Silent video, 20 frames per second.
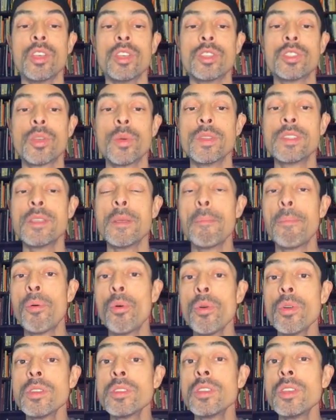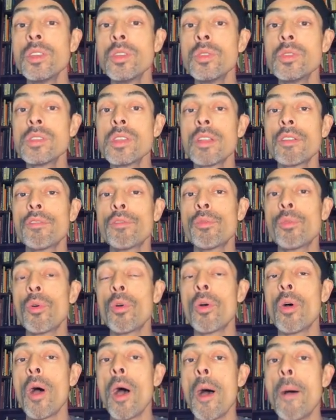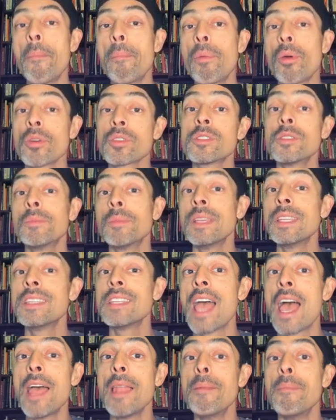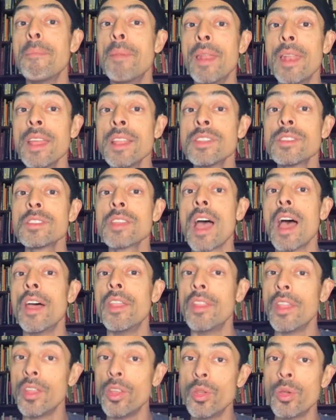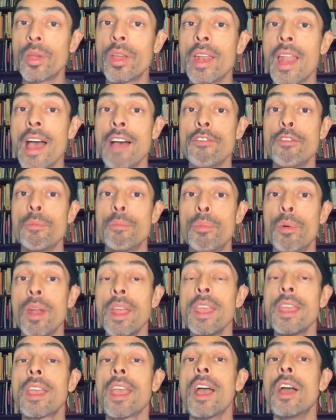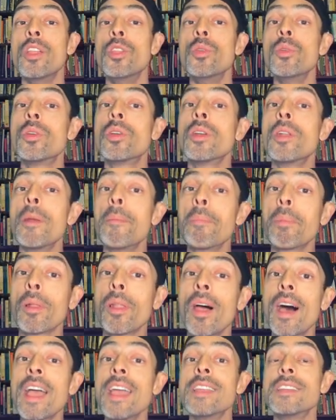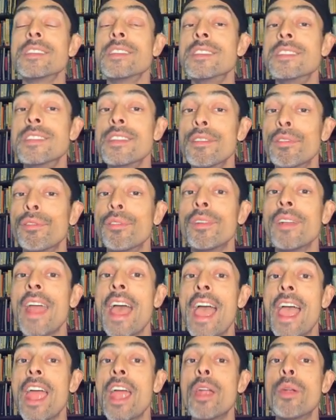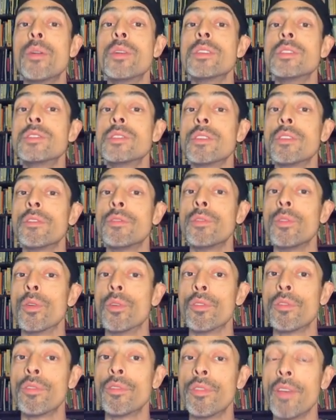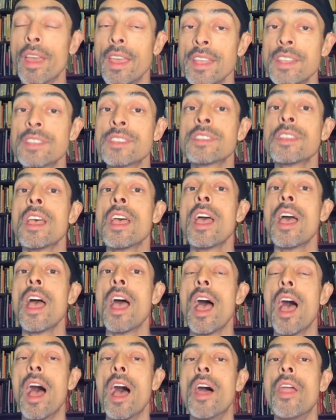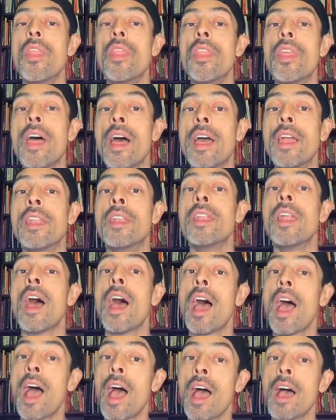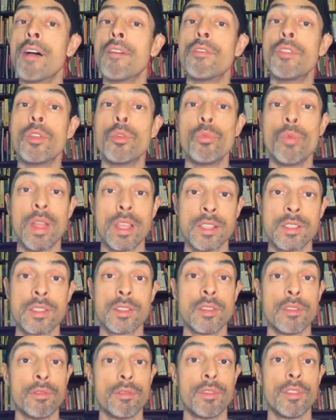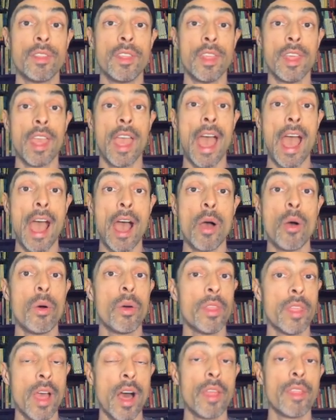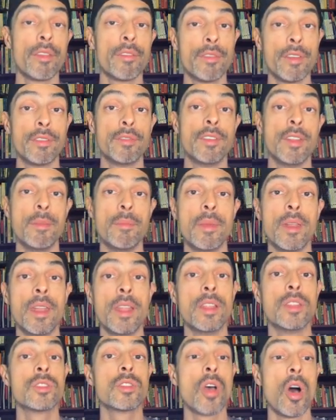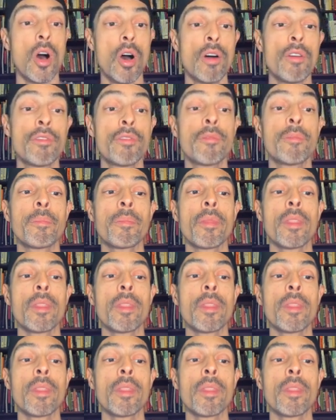So it's important to use it for approximately 10 minutes and then you can have a break and you can apply it to different areas of your face and then have the rest of the hour, the other 50 minutes off.